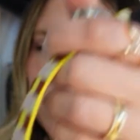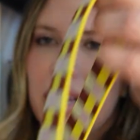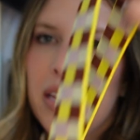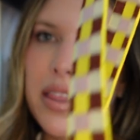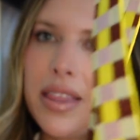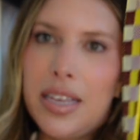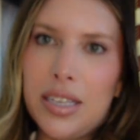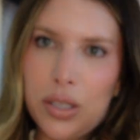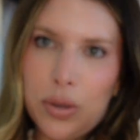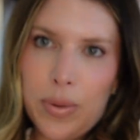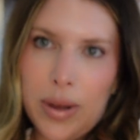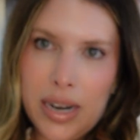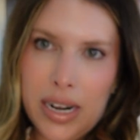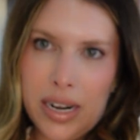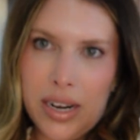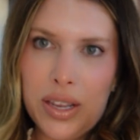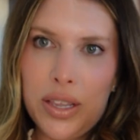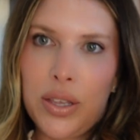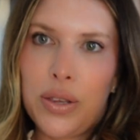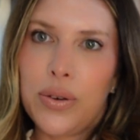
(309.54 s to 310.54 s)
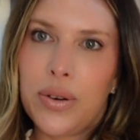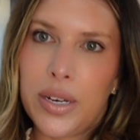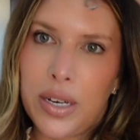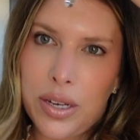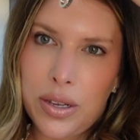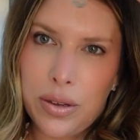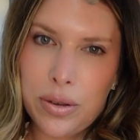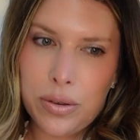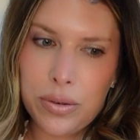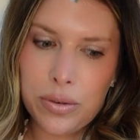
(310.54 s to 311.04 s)
this one you can
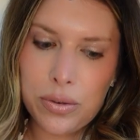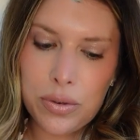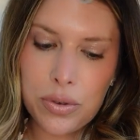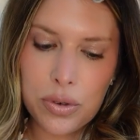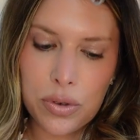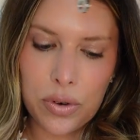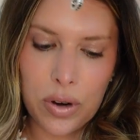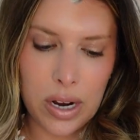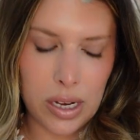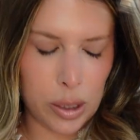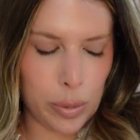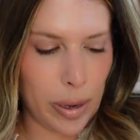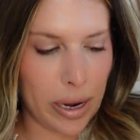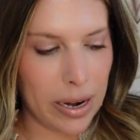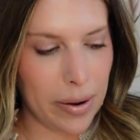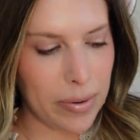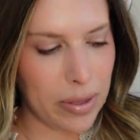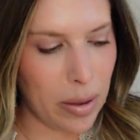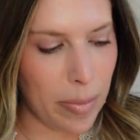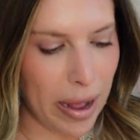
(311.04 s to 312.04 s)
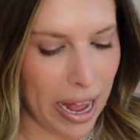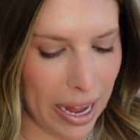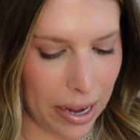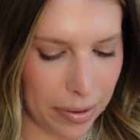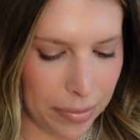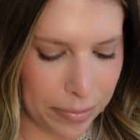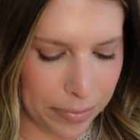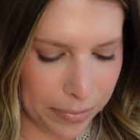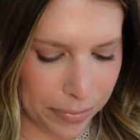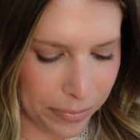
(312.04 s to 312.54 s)
use crossbody with the bag.
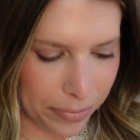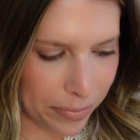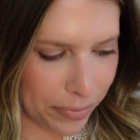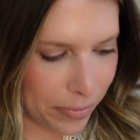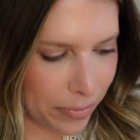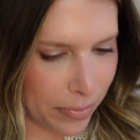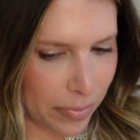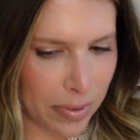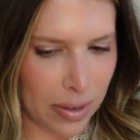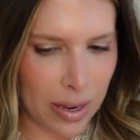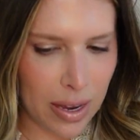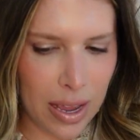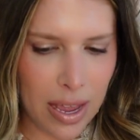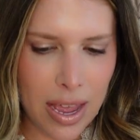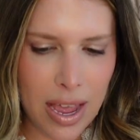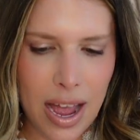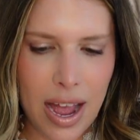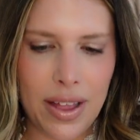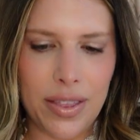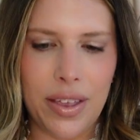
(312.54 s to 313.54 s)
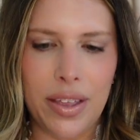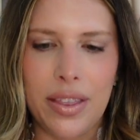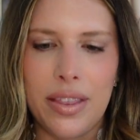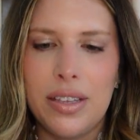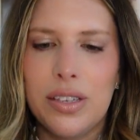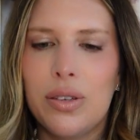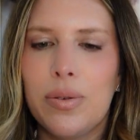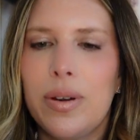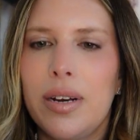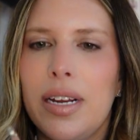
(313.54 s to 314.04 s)
And then
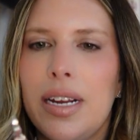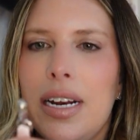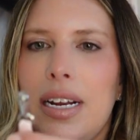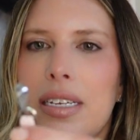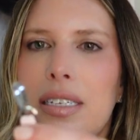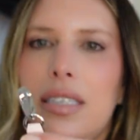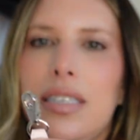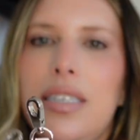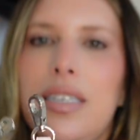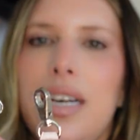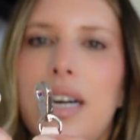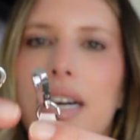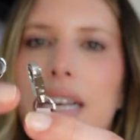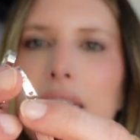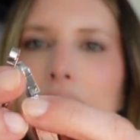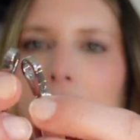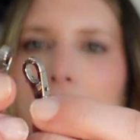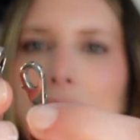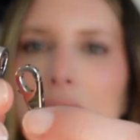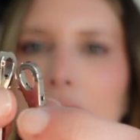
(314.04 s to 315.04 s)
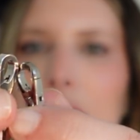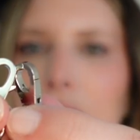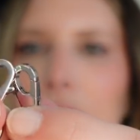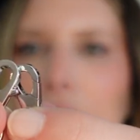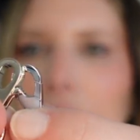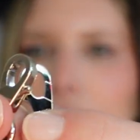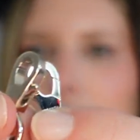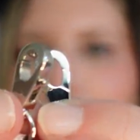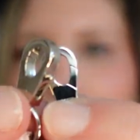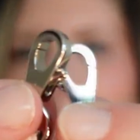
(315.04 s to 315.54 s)
this one, it has the tiniest
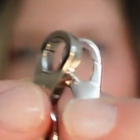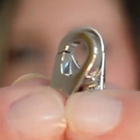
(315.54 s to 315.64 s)
little